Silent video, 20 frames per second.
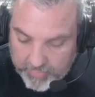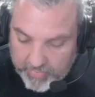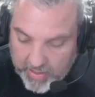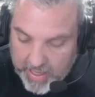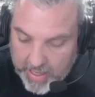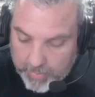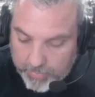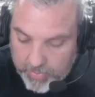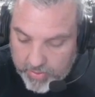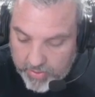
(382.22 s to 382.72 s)

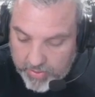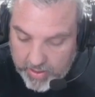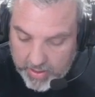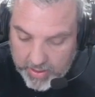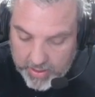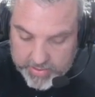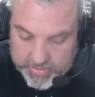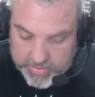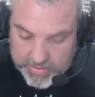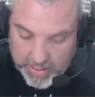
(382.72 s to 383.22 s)
kept
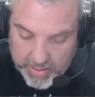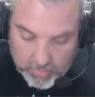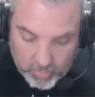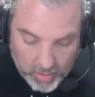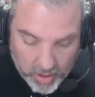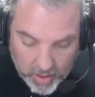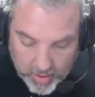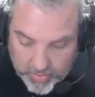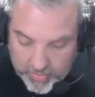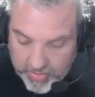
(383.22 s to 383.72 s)
the
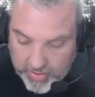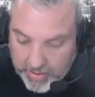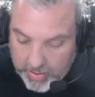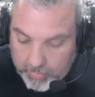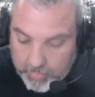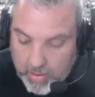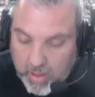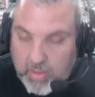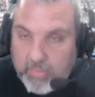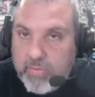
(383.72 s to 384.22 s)
sidewalk
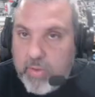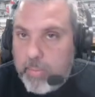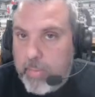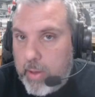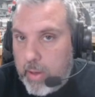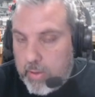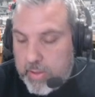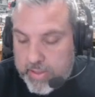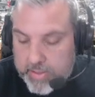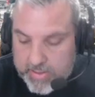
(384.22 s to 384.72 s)
theme of the
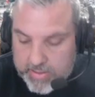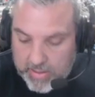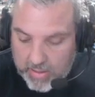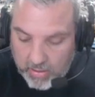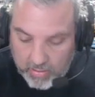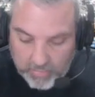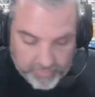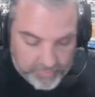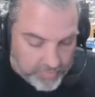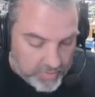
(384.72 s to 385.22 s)
build
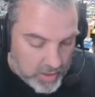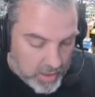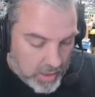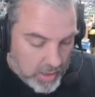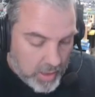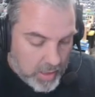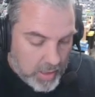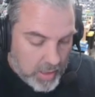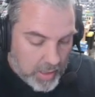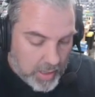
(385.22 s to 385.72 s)
itself
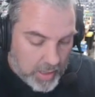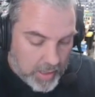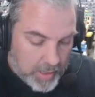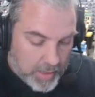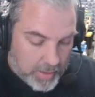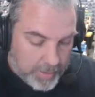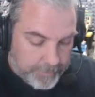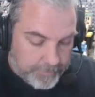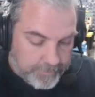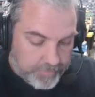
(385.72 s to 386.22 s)

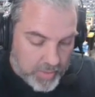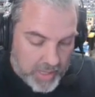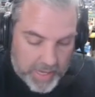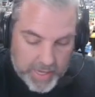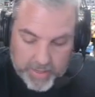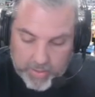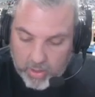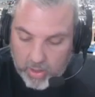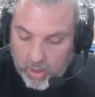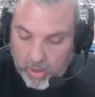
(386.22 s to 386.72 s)

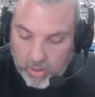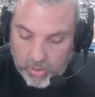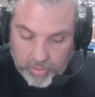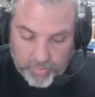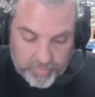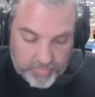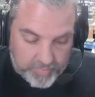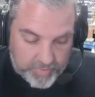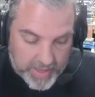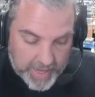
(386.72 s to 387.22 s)
and all
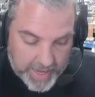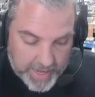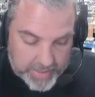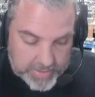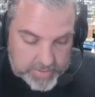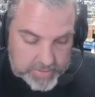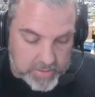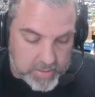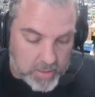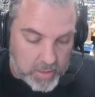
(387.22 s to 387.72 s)
of
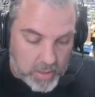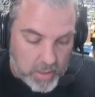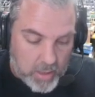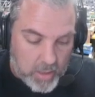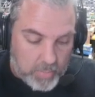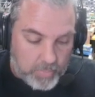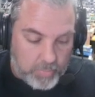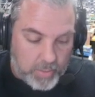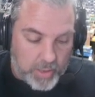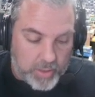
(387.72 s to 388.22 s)
that,
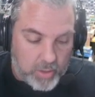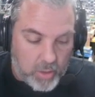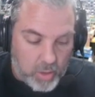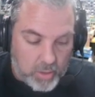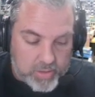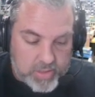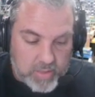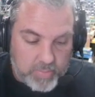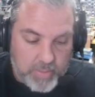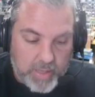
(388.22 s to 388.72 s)
but
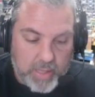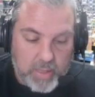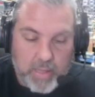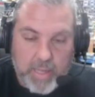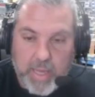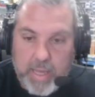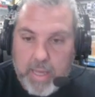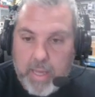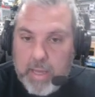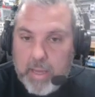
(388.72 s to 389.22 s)

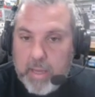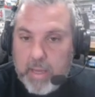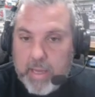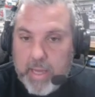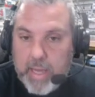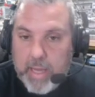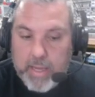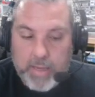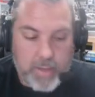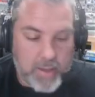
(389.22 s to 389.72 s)
ultimately,
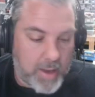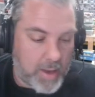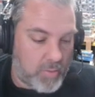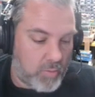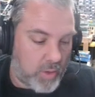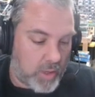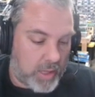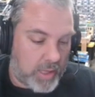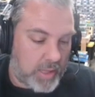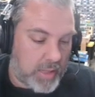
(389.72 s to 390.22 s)
again, I
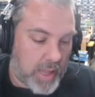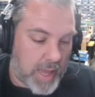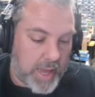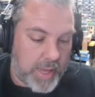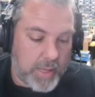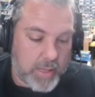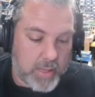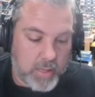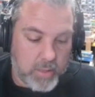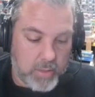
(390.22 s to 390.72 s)
really
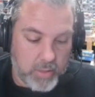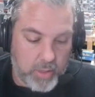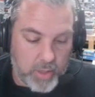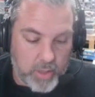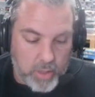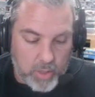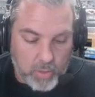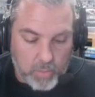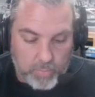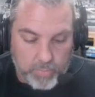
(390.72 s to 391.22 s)
like,
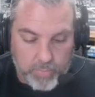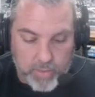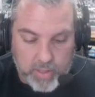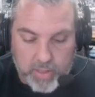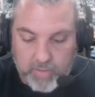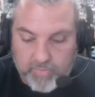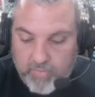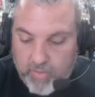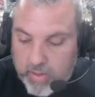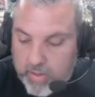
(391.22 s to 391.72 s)
you know, the
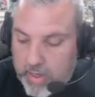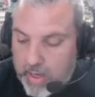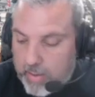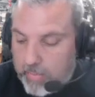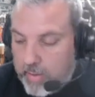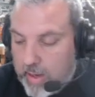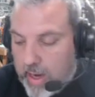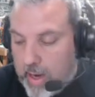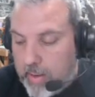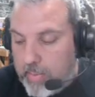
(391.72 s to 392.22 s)
different
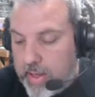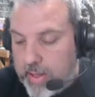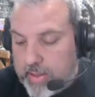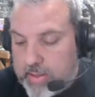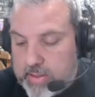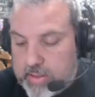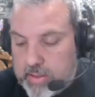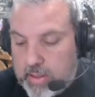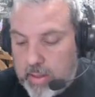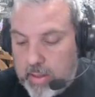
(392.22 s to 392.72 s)

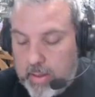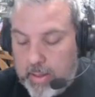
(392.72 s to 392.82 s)
dynamics.